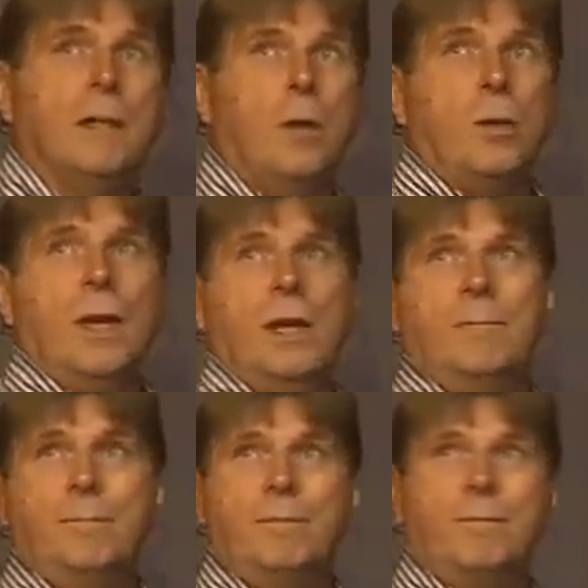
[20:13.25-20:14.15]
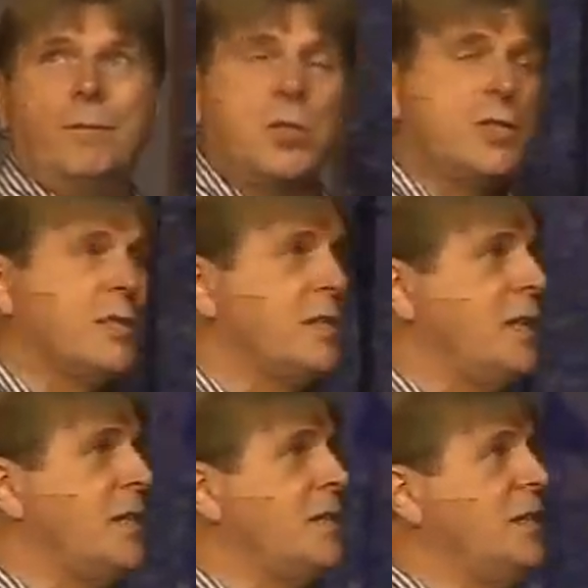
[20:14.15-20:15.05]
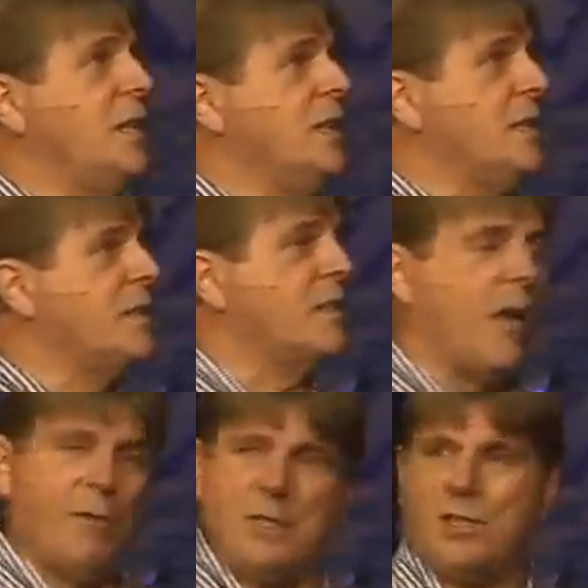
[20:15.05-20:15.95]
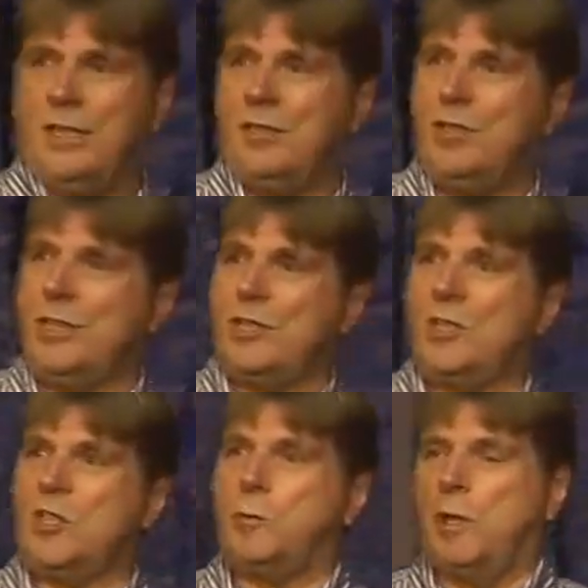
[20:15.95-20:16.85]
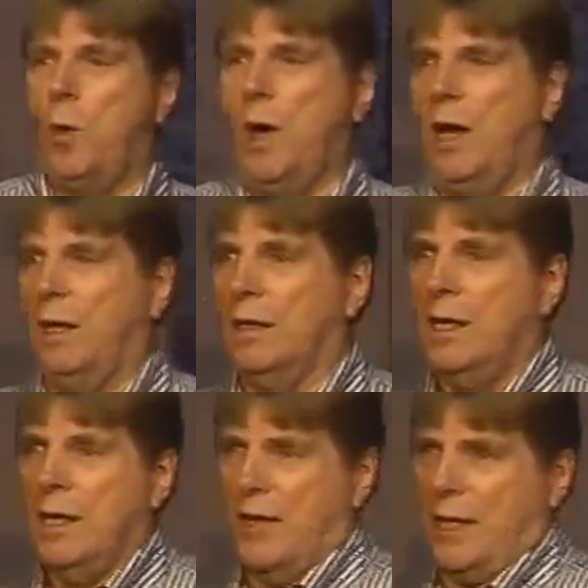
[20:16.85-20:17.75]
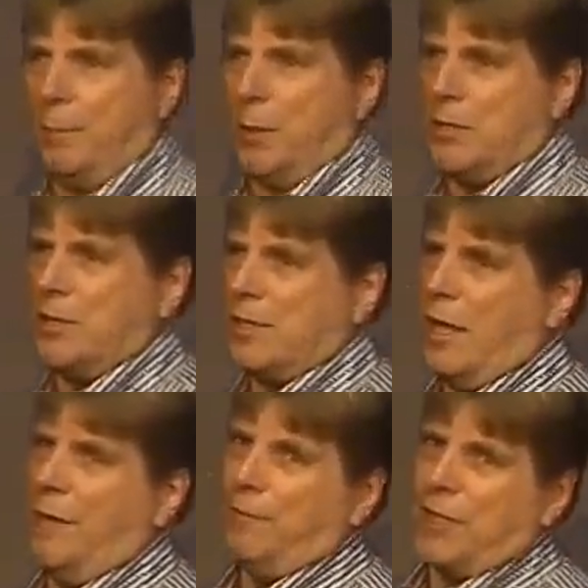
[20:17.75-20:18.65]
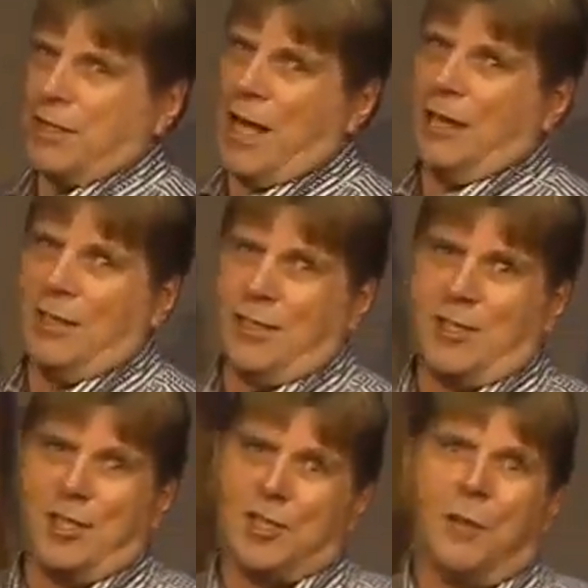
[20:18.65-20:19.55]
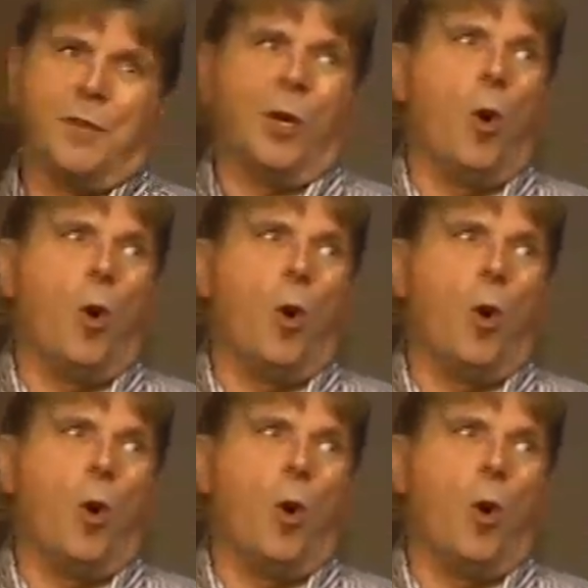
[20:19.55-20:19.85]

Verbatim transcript: Okay, verses 16 and 17. Jesus says, Be aware that a person's life does not consist of their